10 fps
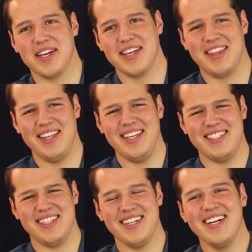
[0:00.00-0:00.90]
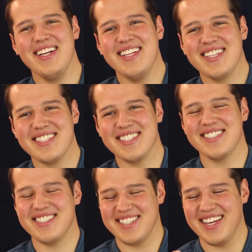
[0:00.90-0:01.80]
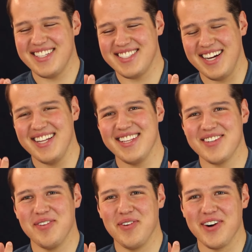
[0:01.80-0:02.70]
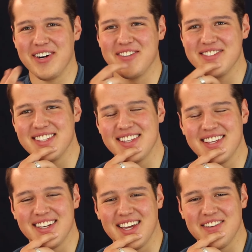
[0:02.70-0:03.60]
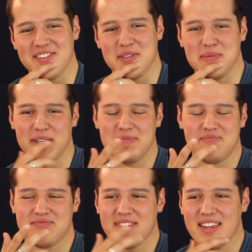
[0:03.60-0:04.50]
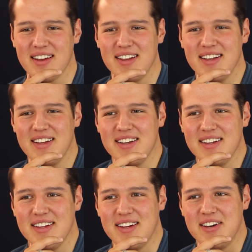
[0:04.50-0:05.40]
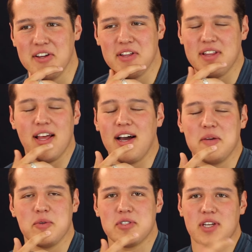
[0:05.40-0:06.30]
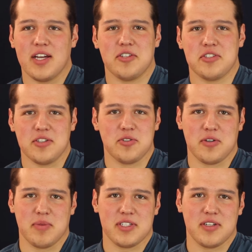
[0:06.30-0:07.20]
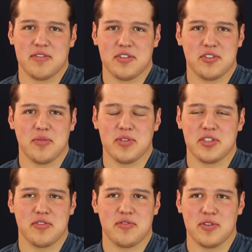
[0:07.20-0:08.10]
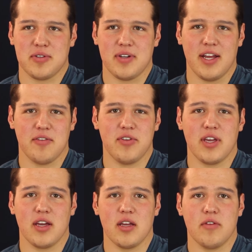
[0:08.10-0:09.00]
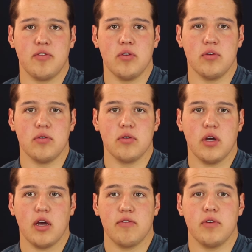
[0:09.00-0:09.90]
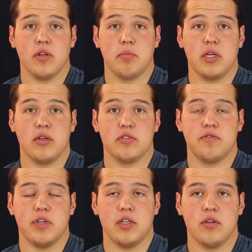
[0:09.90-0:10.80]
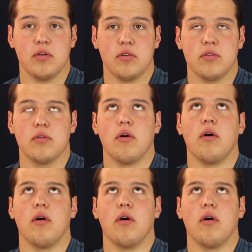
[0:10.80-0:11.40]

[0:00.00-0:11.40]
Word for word: like, these, because they're just like these tiny little worms that they gave you. But other than that, I mostly I just enjoyed myself. There's so much good food, and if you get if you have Filipinos feed you,